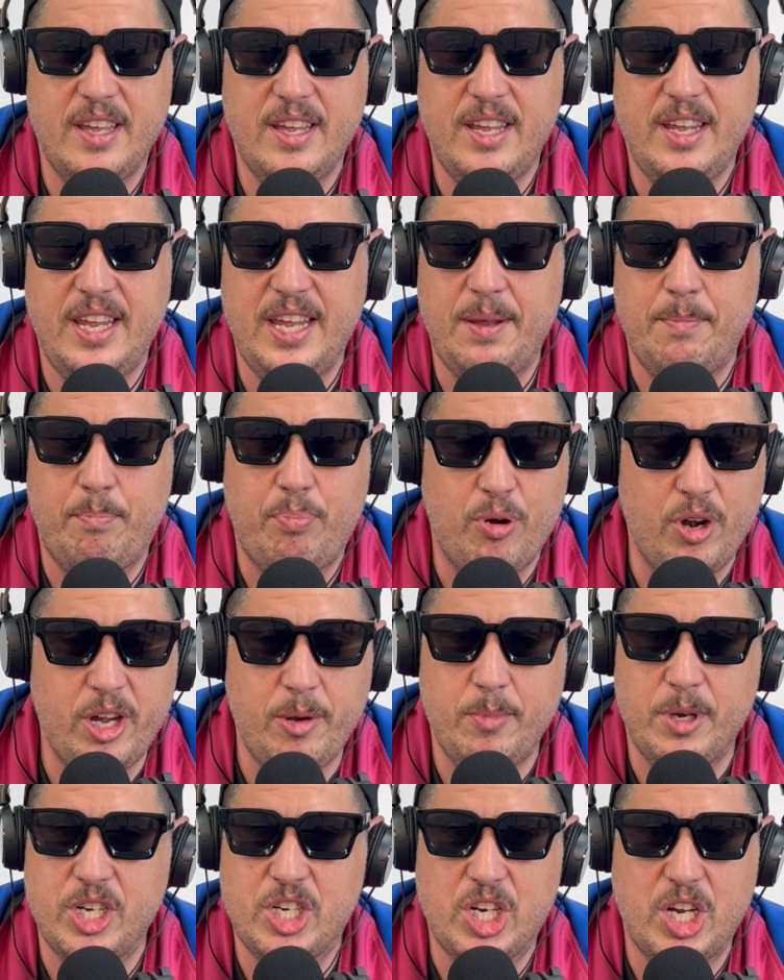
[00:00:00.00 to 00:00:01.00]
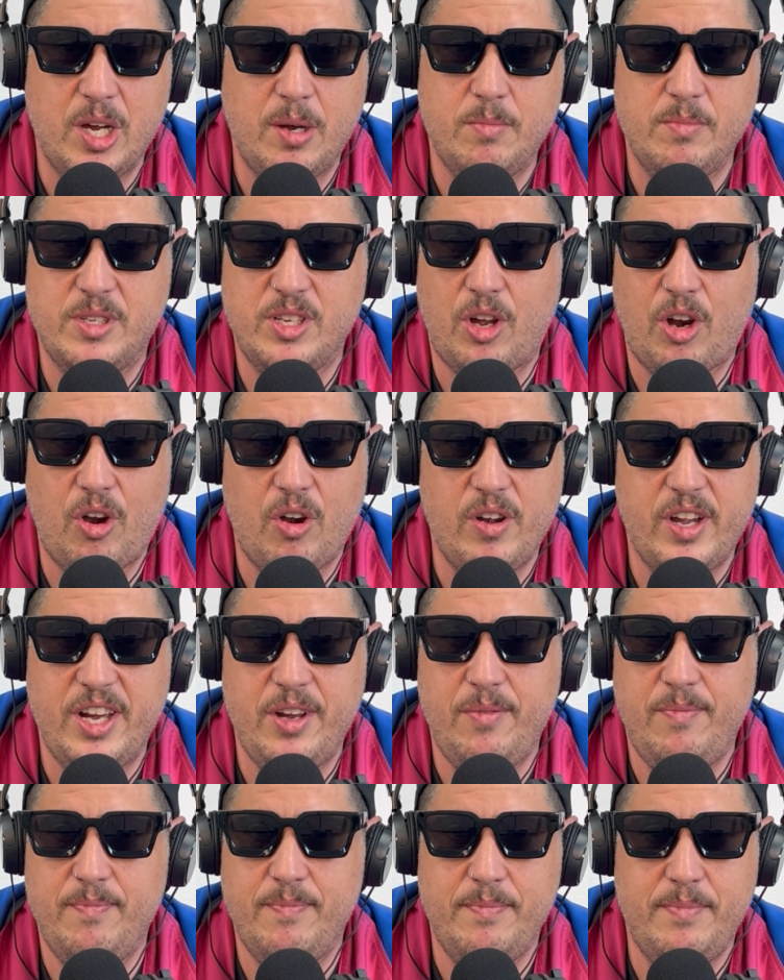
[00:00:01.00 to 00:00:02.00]
It pretty much comes
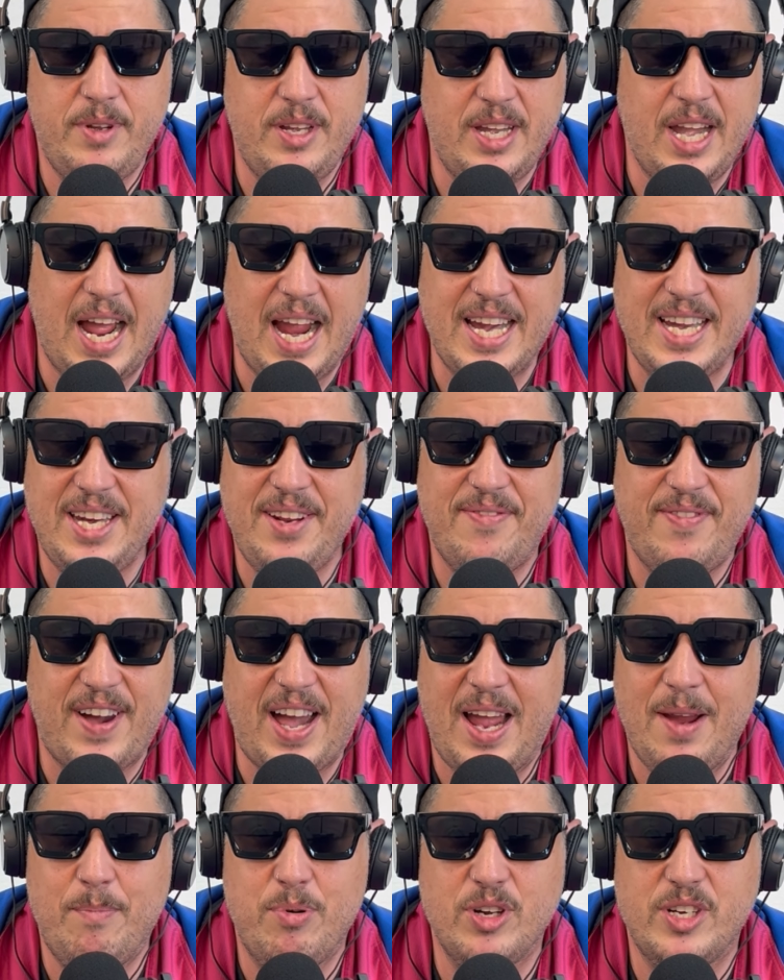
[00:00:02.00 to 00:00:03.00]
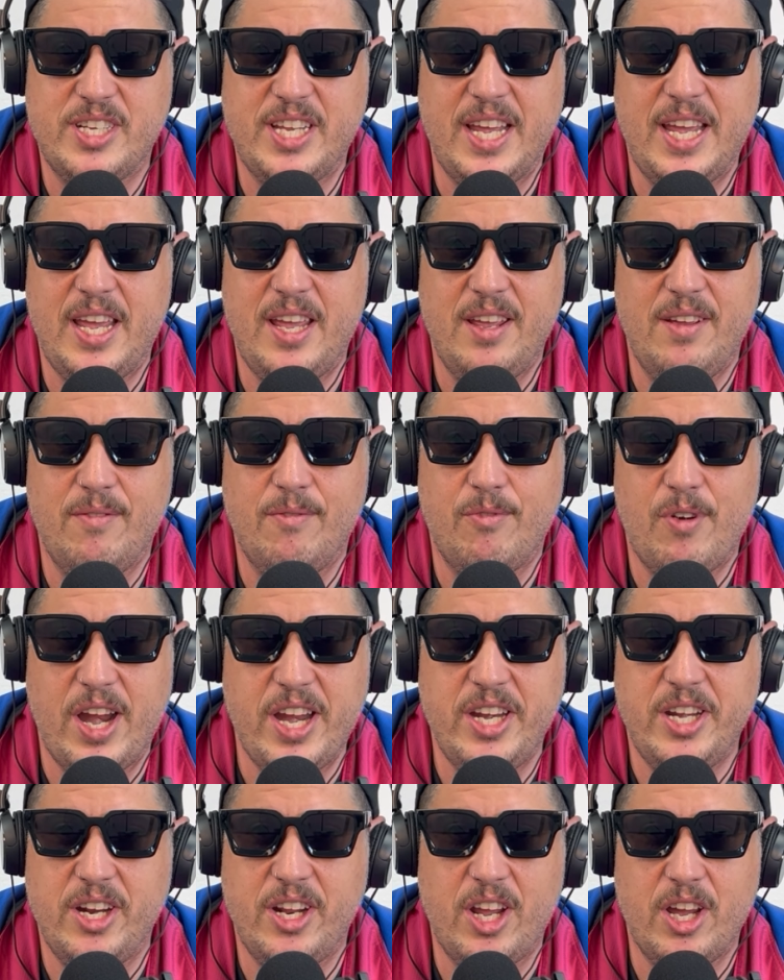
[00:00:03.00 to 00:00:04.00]
already 95%
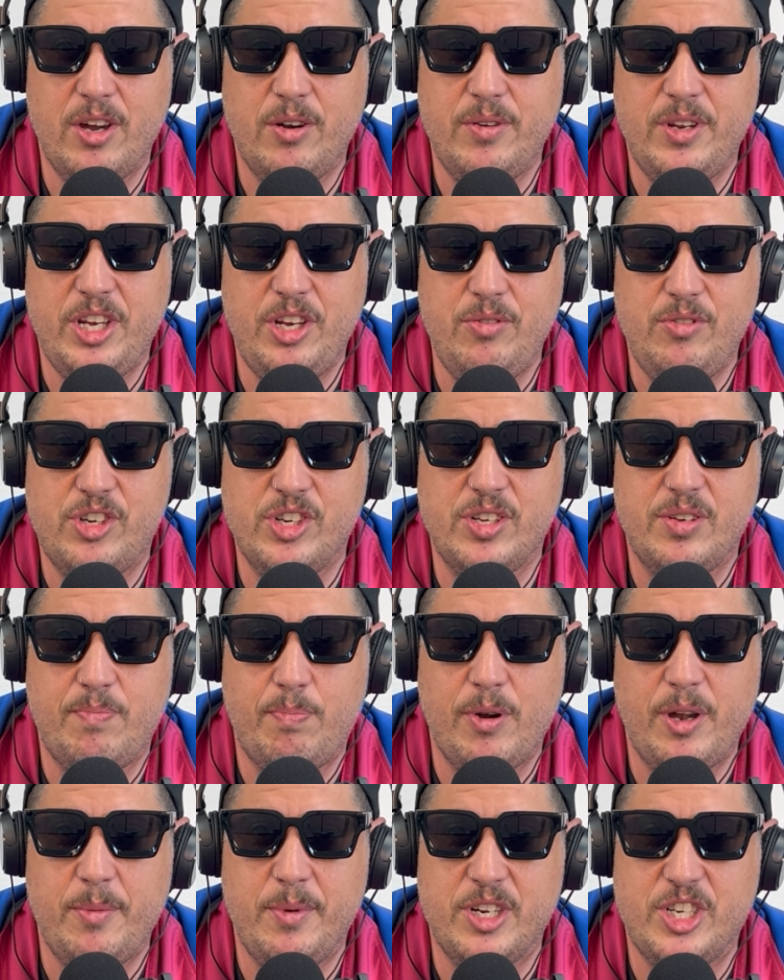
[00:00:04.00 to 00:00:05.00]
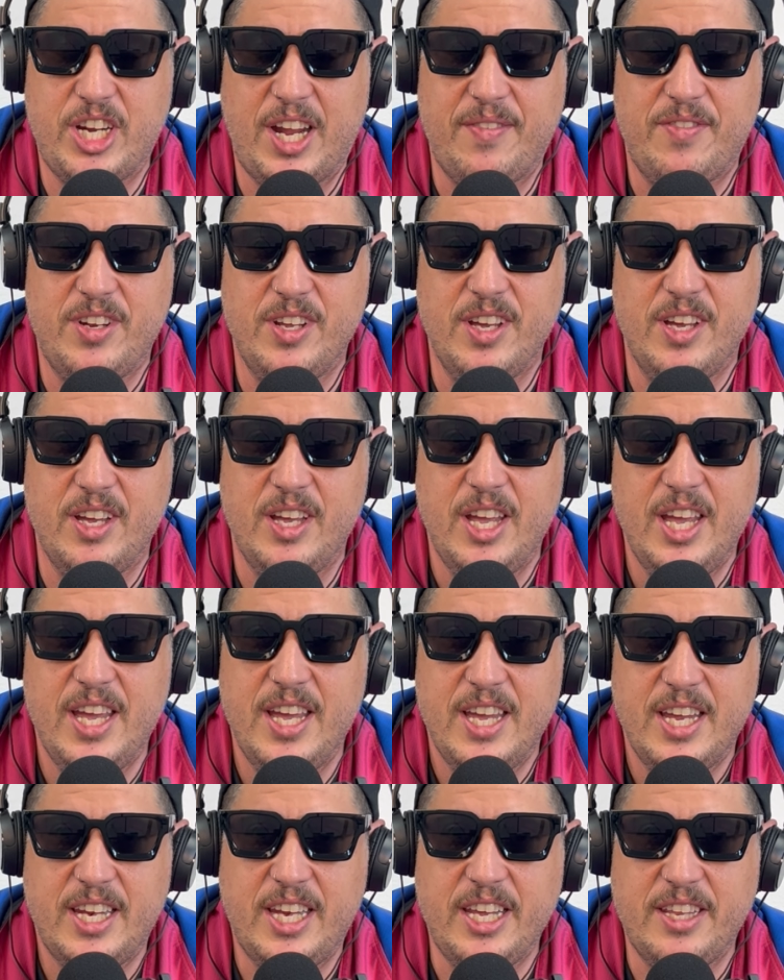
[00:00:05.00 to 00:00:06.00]
ready to go. You just pretty much have to
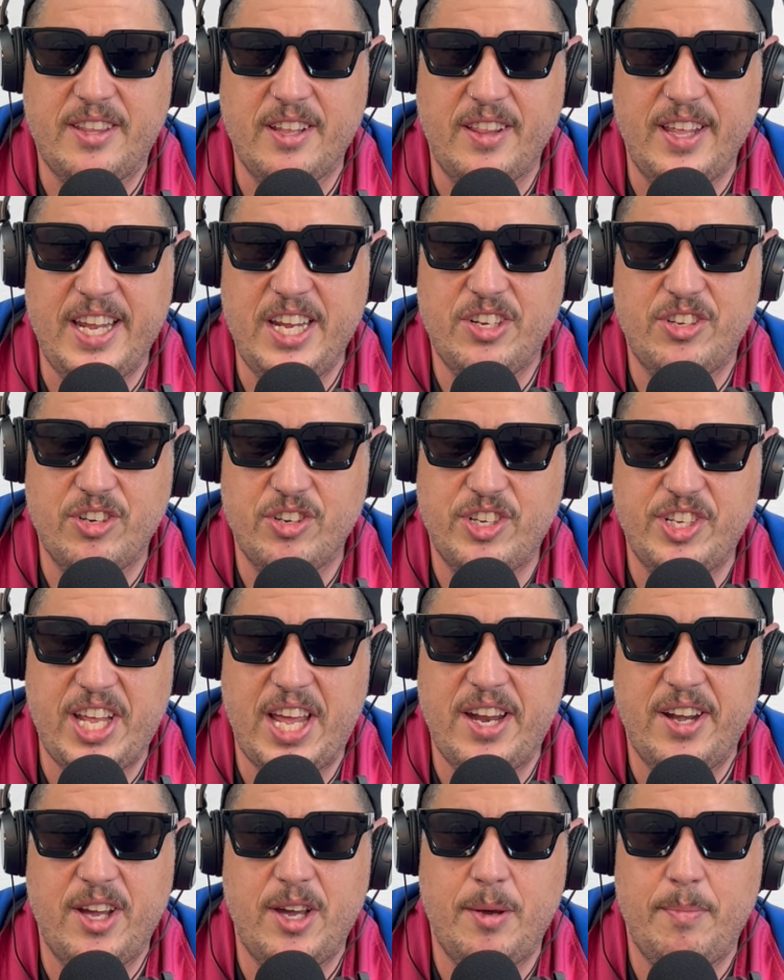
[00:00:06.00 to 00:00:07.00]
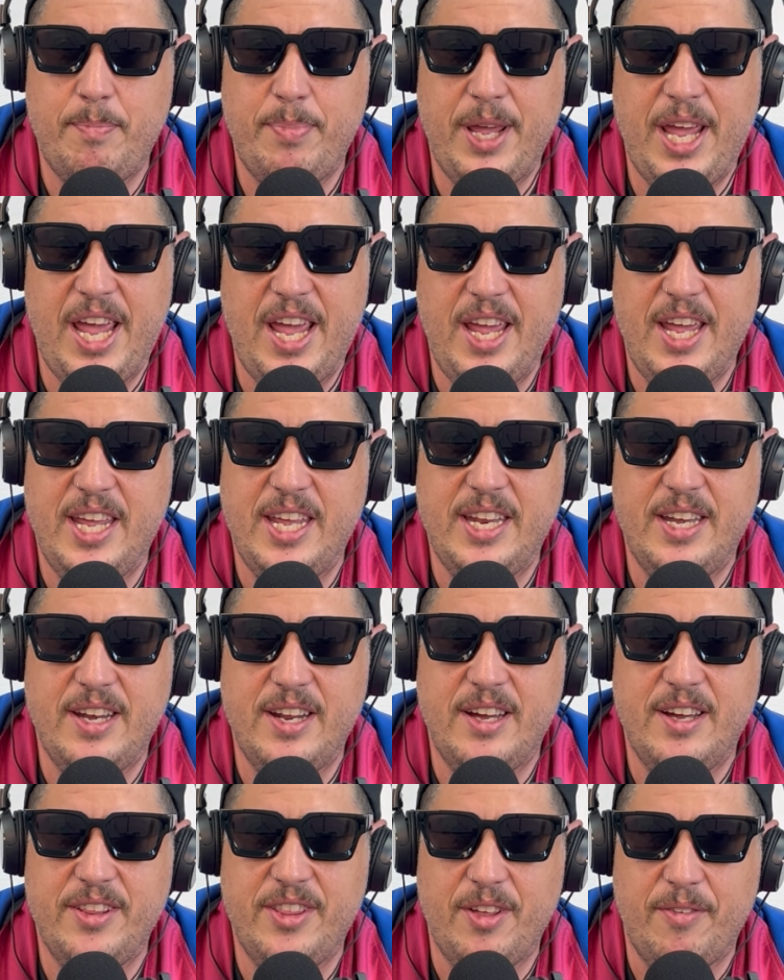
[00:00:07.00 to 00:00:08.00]
get the laser set up and
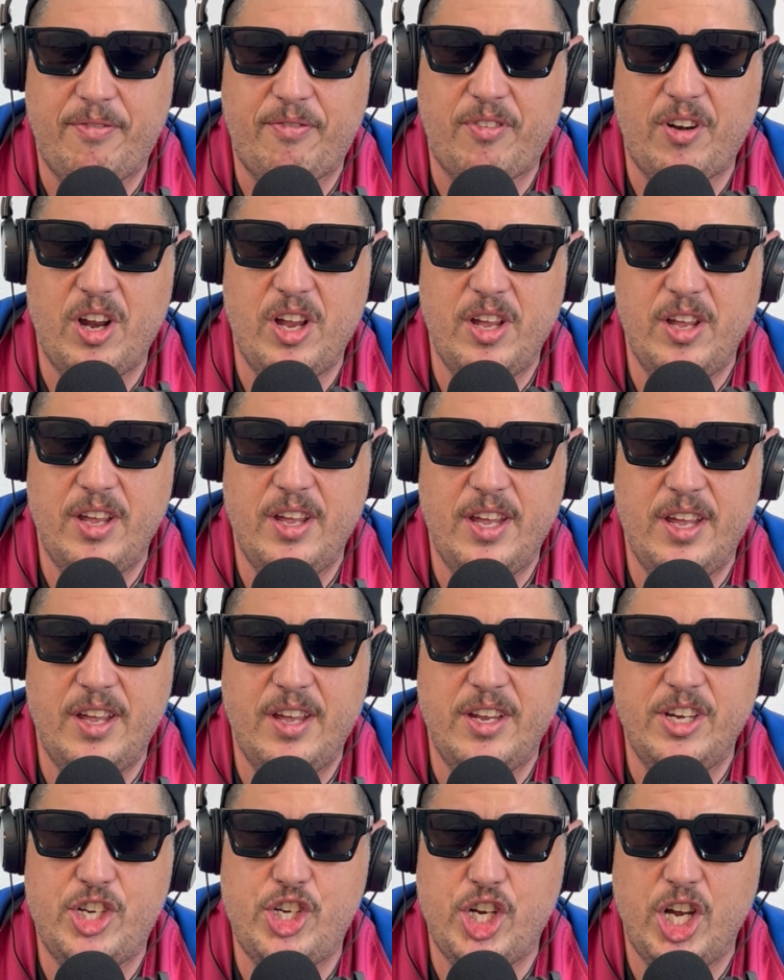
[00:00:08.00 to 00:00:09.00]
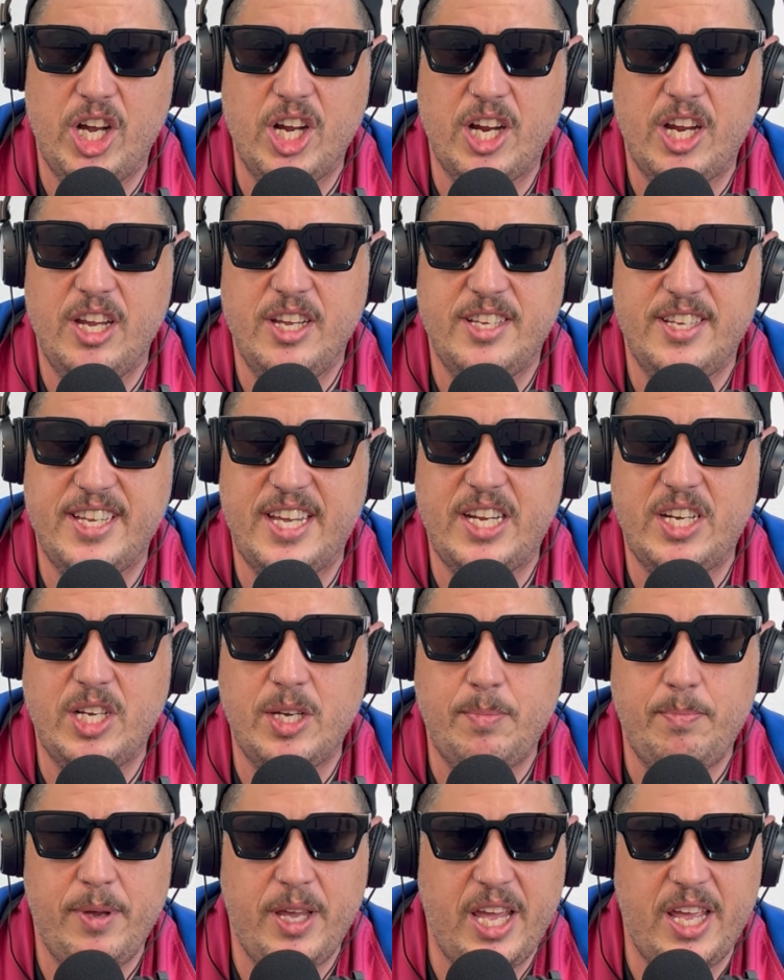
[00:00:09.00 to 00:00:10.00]
the front chuck set
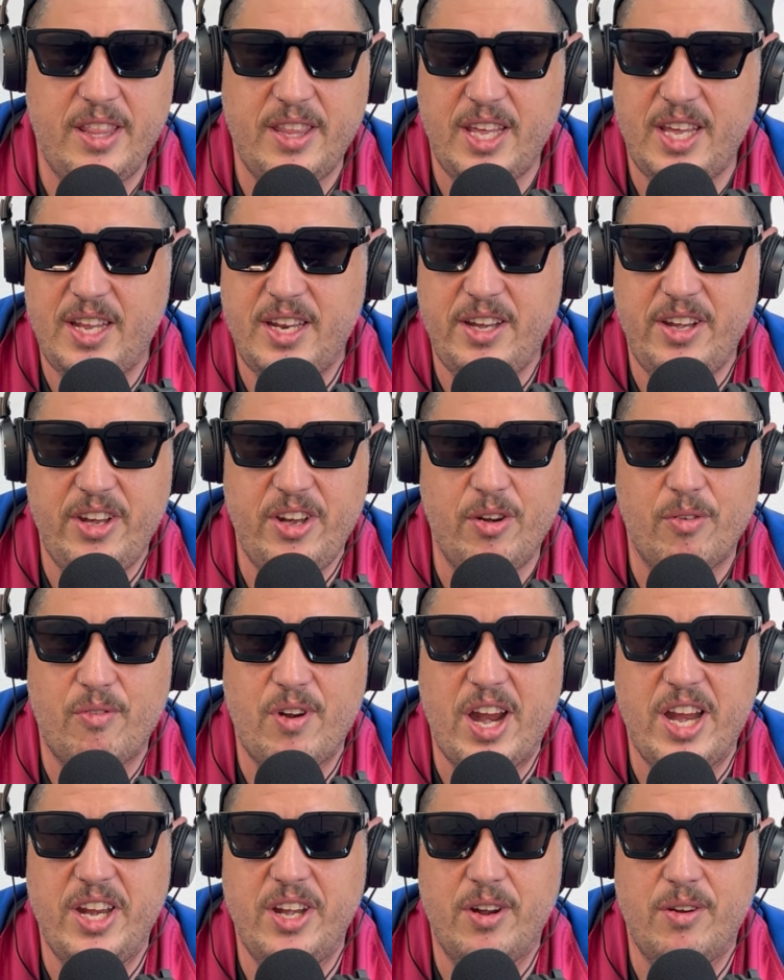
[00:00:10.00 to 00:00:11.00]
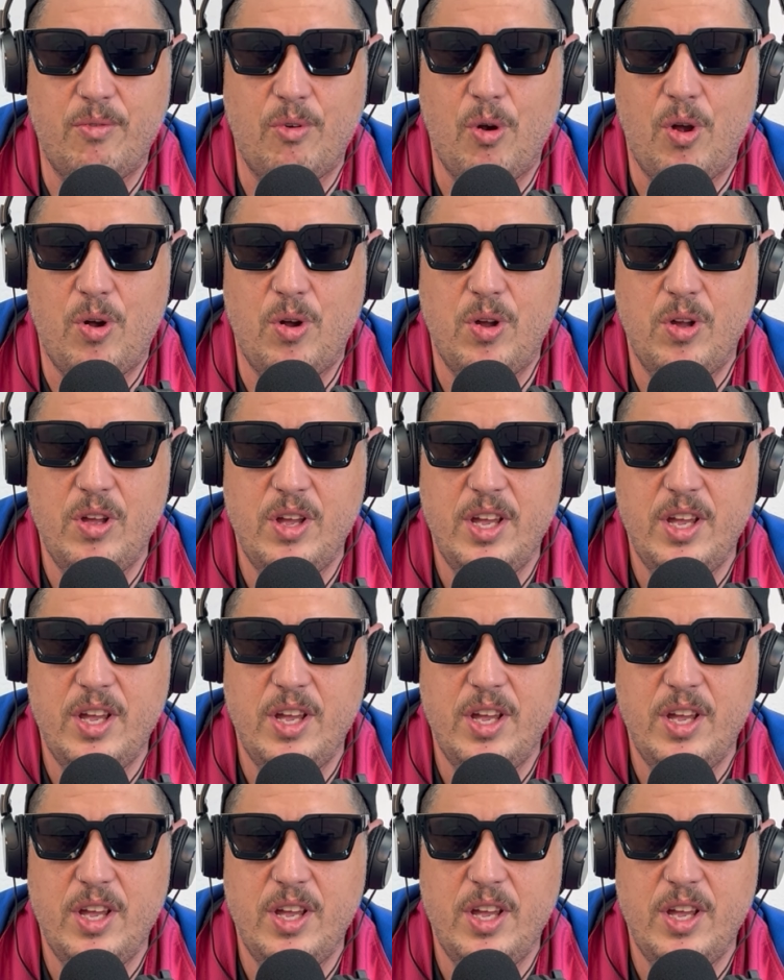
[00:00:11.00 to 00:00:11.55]
up, and then you're ready to roll.